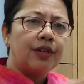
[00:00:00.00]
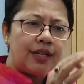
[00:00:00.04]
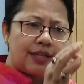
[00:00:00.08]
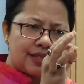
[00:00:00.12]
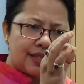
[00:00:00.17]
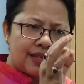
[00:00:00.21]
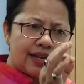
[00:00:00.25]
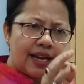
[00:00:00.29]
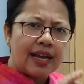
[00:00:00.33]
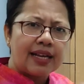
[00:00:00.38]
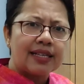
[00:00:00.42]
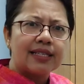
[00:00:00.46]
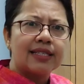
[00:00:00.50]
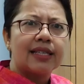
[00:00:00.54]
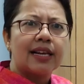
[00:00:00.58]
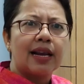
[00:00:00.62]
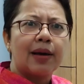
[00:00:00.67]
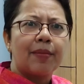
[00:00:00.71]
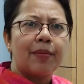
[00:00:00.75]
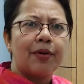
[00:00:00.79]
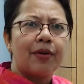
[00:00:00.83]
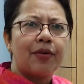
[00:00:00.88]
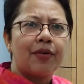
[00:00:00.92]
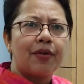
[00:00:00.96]
it's an
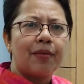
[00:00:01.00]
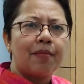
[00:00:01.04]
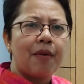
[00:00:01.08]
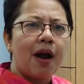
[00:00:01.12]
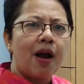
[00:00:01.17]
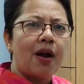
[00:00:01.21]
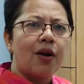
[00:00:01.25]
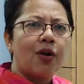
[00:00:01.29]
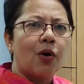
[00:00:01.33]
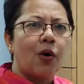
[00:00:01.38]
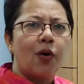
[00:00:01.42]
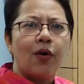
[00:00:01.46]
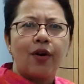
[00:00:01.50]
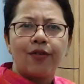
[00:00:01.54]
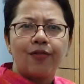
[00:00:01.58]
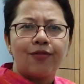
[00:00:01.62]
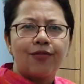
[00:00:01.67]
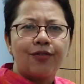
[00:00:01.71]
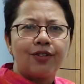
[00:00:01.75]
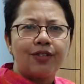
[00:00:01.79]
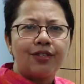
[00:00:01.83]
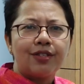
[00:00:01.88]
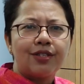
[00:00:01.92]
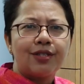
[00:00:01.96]
exclamatory mark or a
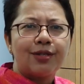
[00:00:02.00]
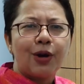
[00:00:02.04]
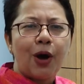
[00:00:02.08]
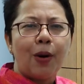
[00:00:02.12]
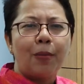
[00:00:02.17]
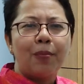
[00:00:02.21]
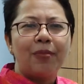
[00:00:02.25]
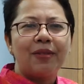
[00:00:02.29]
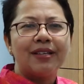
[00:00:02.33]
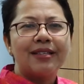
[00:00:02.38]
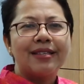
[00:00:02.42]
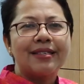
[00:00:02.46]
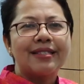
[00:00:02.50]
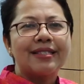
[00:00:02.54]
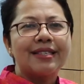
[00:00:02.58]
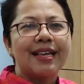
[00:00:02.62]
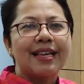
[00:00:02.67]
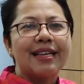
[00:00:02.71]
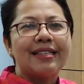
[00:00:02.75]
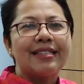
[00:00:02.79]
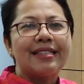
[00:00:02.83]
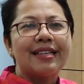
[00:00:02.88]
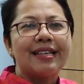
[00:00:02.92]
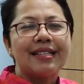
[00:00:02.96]
full stop, the
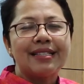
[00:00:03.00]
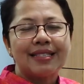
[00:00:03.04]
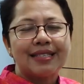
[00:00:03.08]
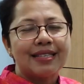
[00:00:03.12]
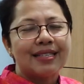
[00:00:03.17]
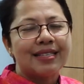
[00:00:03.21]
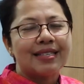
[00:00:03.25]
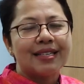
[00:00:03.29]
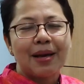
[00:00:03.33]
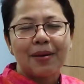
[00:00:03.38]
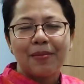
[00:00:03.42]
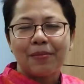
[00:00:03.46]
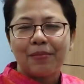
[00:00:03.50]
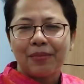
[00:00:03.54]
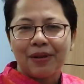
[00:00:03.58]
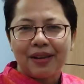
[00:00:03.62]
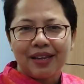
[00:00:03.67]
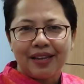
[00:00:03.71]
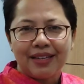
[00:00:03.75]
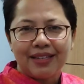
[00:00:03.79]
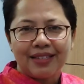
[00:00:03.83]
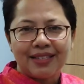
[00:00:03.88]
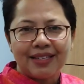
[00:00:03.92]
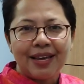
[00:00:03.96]
sentence is
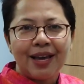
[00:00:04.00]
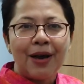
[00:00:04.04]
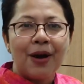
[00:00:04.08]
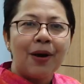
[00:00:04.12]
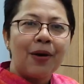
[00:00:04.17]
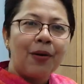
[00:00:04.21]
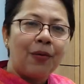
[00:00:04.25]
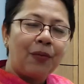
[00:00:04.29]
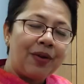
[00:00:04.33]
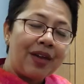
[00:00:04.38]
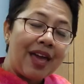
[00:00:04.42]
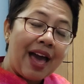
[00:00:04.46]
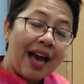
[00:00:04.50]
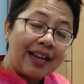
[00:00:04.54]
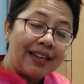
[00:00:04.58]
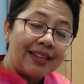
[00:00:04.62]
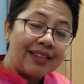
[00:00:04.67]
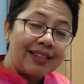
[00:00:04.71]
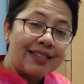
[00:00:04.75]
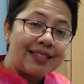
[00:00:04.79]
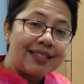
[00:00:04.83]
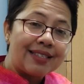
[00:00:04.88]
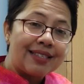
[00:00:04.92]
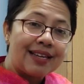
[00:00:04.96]
complete. We
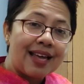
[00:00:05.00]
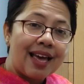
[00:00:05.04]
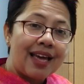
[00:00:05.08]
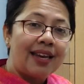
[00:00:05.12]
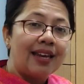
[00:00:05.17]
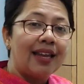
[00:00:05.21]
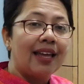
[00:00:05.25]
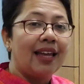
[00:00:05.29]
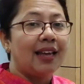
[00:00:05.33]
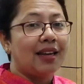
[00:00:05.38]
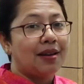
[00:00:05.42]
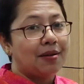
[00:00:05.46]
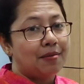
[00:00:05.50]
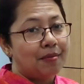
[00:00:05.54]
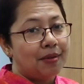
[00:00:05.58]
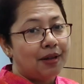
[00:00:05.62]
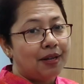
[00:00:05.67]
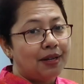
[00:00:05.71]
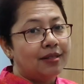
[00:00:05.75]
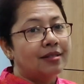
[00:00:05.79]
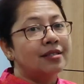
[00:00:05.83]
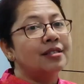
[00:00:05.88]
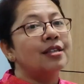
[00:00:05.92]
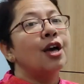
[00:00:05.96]
understand it
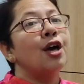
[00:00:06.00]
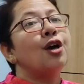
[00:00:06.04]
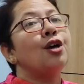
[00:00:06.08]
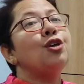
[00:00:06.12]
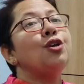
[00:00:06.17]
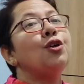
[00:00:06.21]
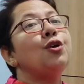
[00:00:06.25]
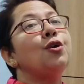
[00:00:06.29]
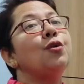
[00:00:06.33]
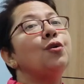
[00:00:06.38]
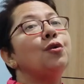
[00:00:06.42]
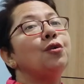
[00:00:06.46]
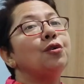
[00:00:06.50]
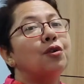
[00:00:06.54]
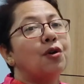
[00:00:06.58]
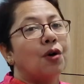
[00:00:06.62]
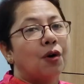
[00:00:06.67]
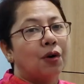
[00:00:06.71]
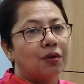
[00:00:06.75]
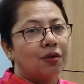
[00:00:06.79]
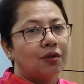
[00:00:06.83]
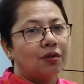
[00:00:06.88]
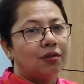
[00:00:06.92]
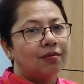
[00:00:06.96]
means you
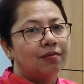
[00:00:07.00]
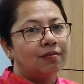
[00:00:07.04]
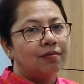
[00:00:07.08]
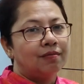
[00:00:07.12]
go.